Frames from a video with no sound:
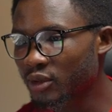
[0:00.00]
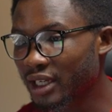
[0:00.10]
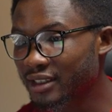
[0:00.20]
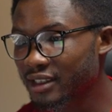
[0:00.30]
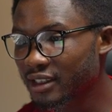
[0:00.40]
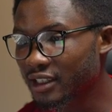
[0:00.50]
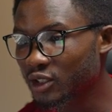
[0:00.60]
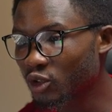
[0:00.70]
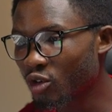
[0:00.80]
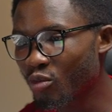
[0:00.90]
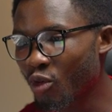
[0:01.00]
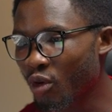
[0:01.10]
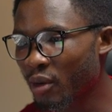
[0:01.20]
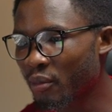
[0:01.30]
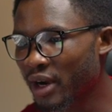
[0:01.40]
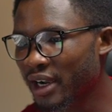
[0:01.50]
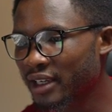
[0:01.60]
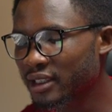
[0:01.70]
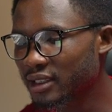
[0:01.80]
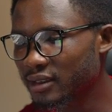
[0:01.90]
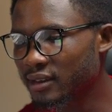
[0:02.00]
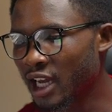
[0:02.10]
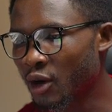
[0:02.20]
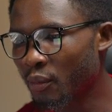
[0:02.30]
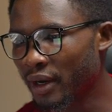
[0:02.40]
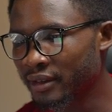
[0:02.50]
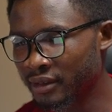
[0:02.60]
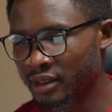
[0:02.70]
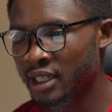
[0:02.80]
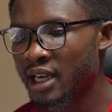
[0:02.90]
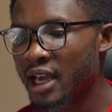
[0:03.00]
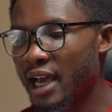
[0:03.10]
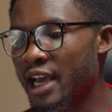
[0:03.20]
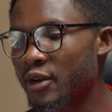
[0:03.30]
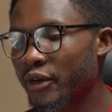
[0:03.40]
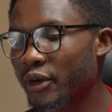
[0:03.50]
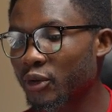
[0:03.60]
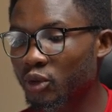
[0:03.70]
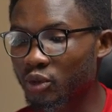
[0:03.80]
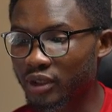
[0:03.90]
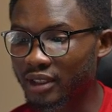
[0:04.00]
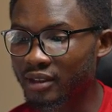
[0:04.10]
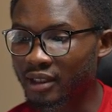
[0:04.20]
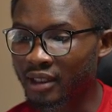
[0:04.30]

you can see there is no more buy now button. And we're going to start the